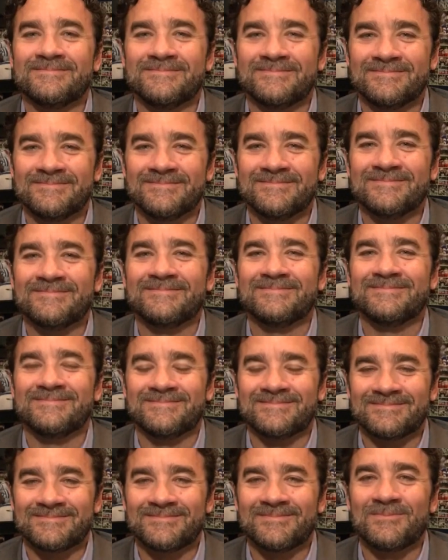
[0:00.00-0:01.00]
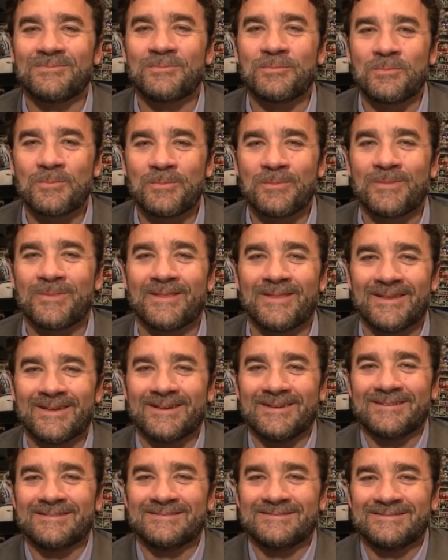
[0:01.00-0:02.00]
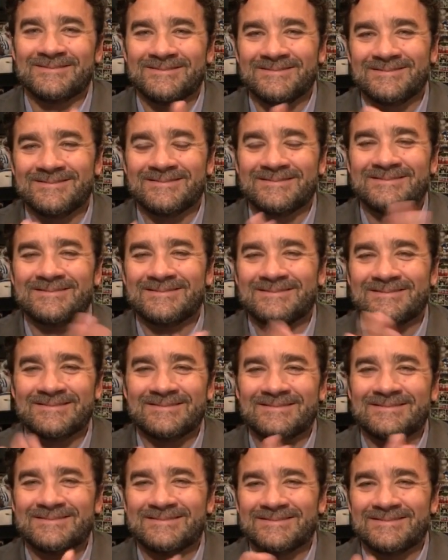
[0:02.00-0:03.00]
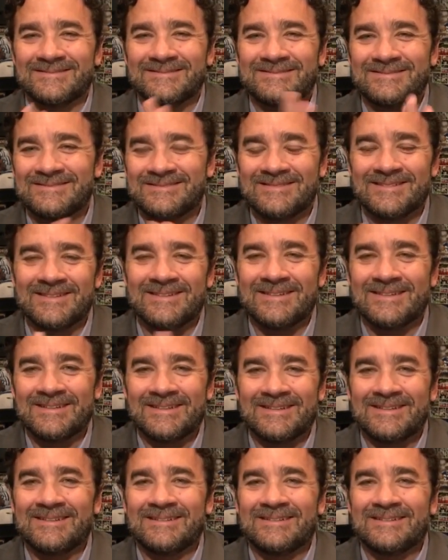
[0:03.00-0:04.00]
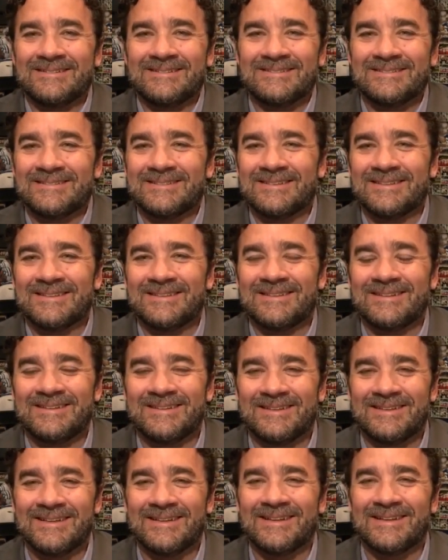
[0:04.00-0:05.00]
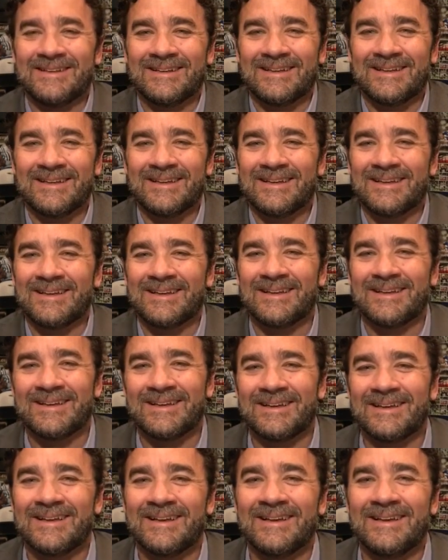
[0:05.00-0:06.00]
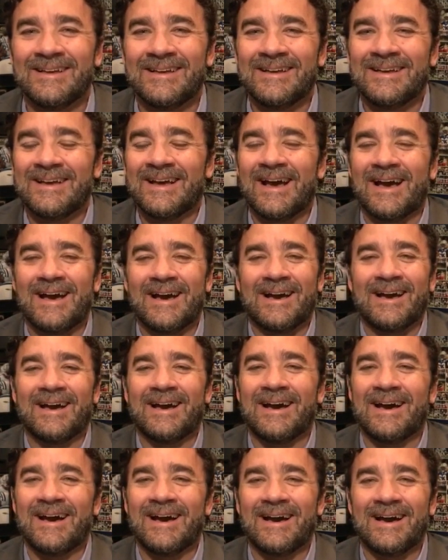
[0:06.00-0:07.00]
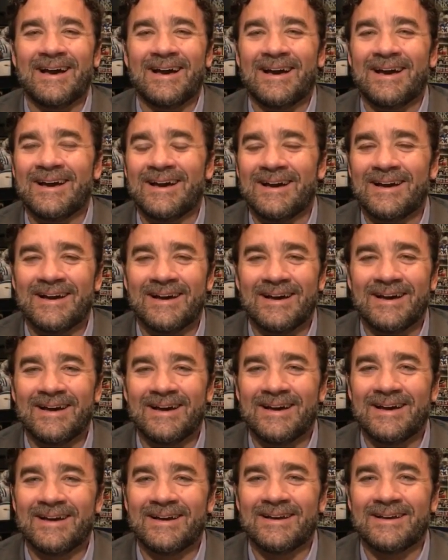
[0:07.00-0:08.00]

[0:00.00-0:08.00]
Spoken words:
[no speech]